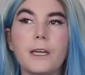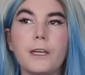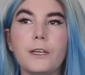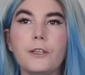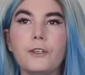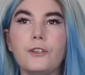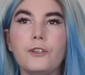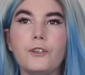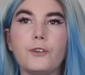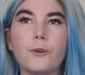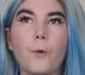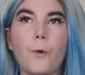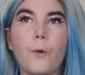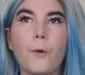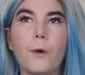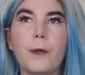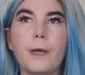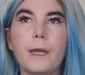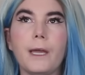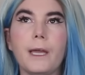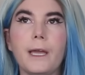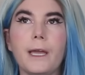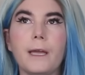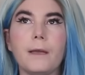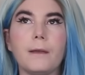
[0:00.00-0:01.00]

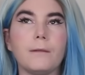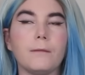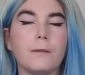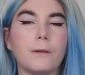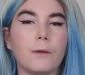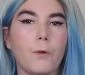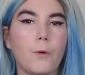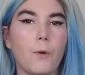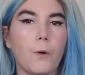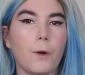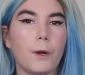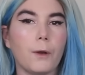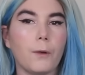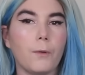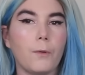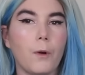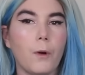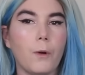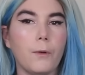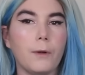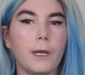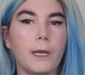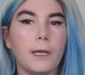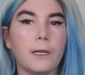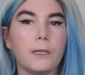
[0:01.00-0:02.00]
enjoy quote
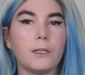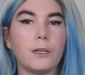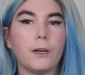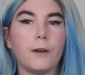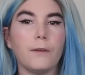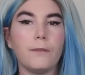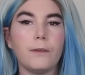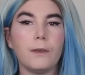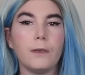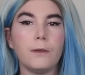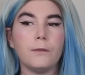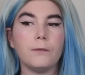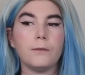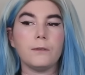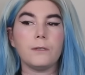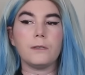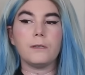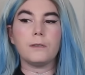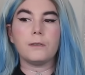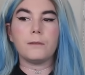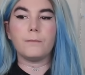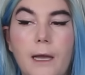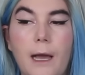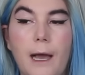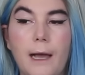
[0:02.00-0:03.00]
unquote
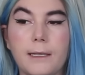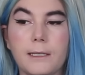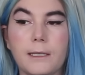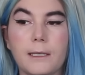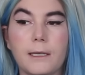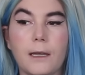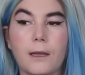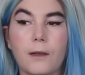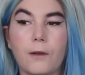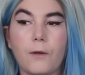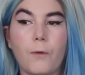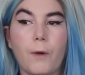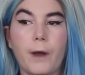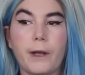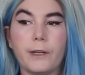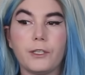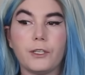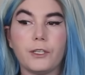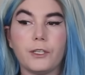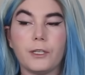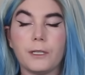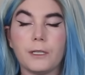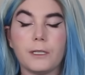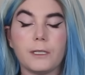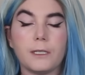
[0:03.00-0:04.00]
interviews. Asking
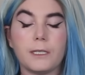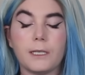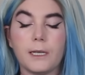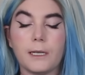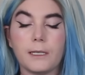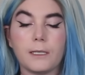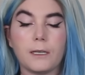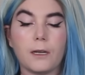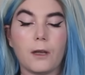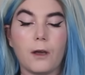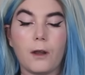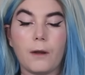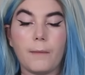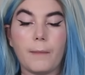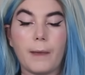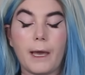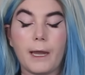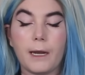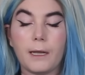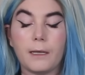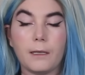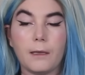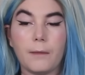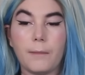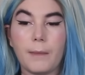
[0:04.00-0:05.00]
questions doesn't
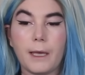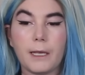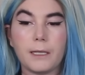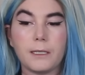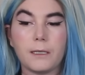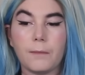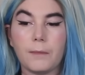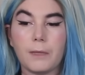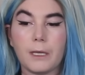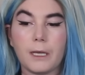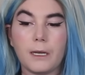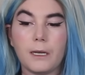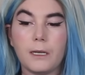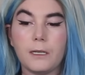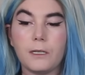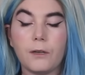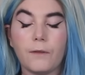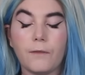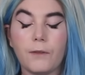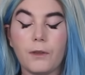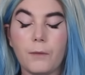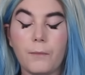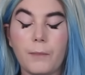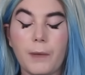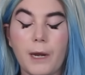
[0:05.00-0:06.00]
automatically make something an
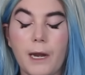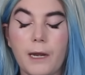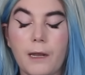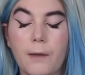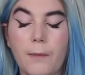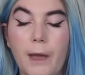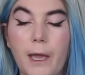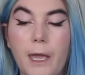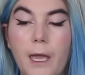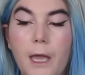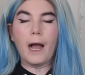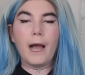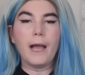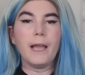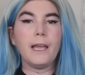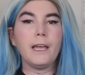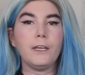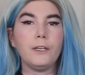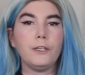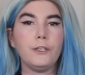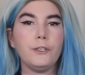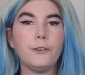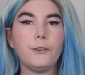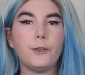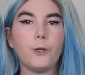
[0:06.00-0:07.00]
interview. But anyway, I
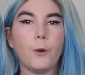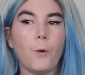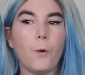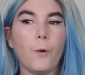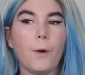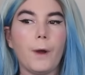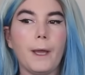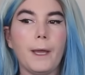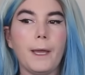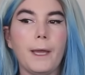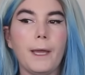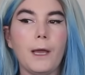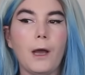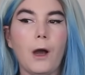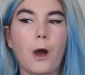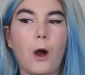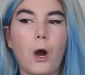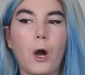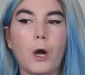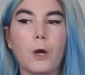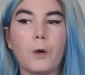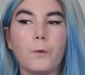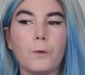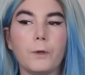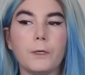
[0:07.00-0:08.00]
enjoy
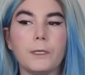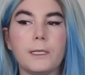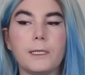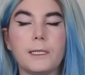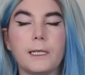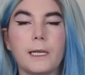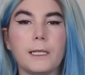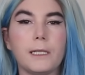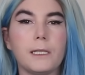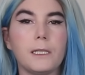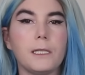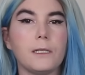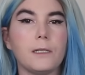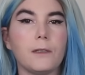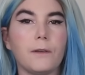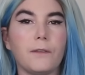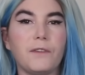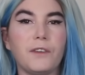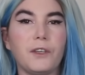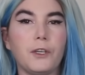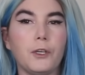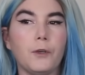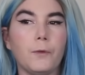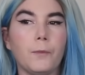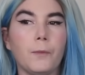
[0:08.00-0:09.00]
awkward senses
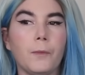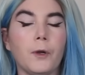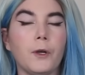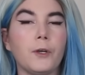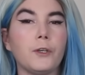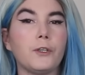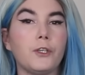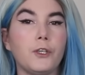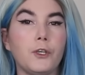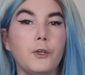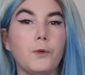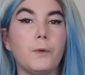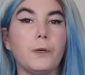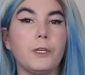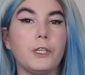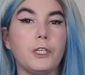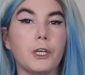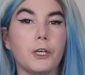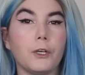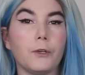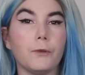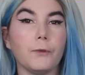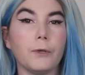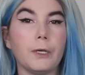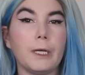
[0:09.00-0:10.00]
of humor to a
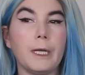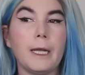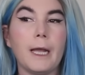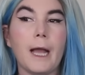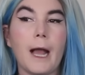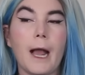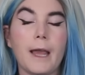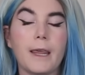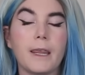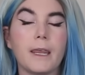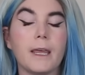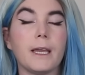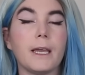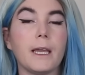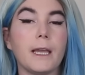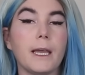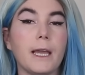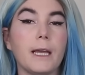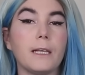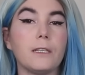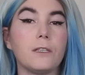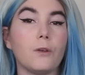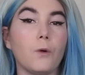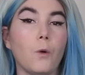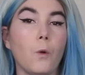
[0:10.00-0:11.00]
degree. I think it
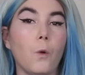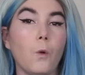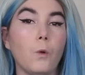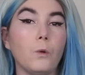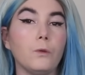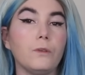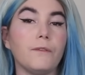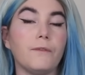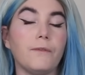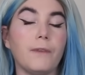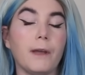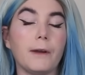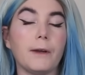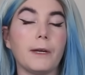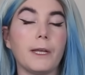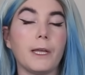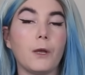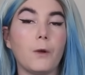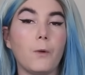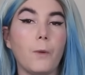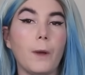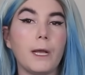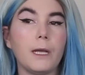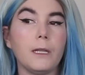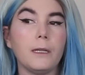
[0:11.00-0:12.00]
gets old very
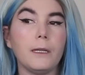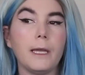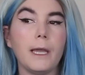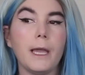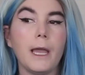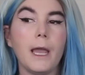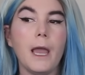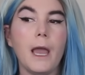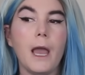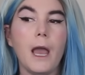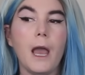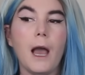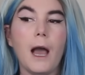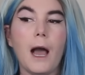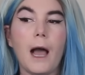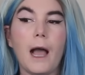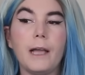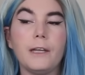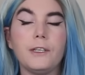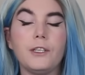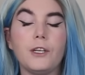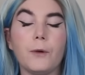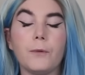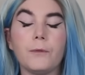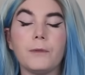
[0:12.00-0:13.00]
quickly.
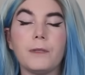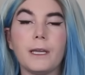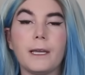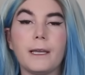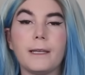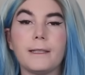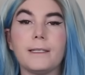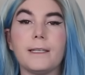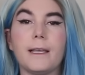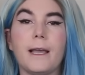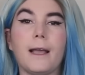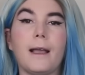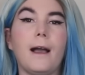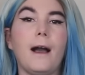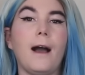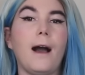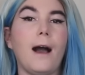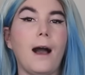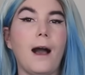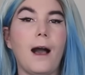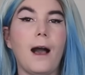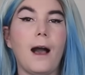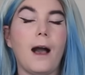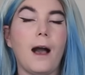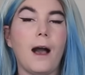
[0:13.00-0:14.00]
I don't think it's like
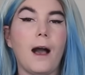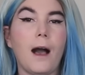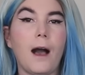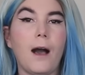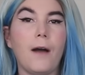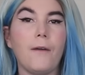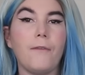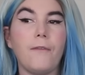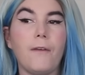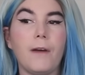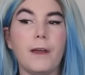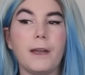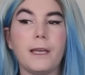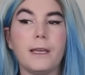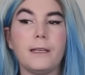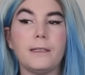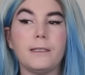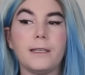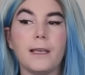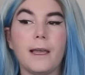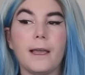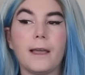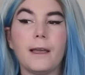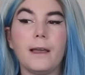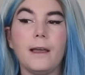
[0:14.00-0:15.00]
ha ha ha funny.
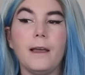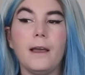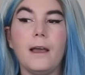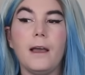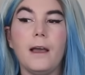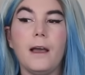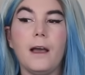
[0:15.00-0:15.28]
It's like